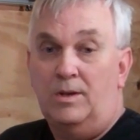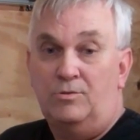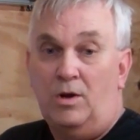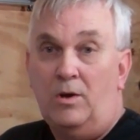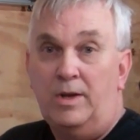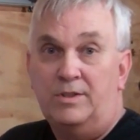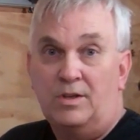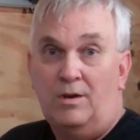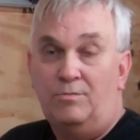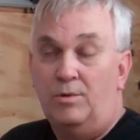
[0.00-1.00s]
drawing
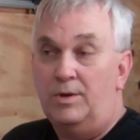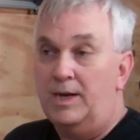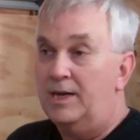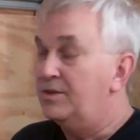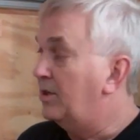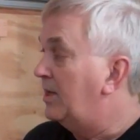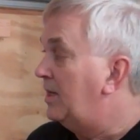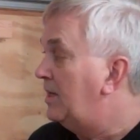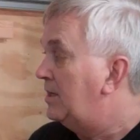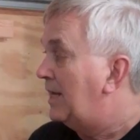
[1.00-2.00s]
software now, so they
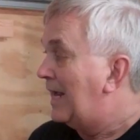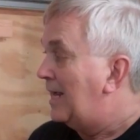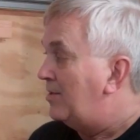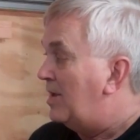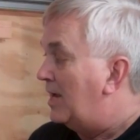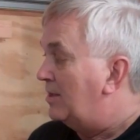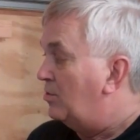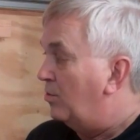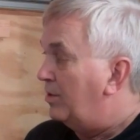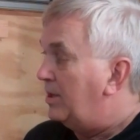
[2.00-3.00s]
needed to add that to
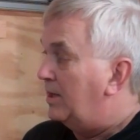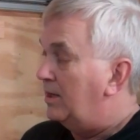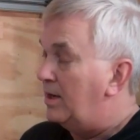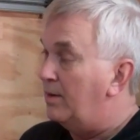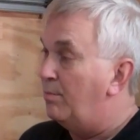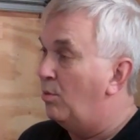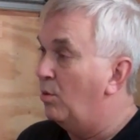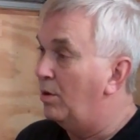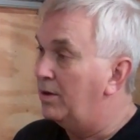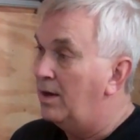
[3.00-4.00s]
where you can
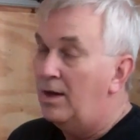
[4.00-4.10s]
import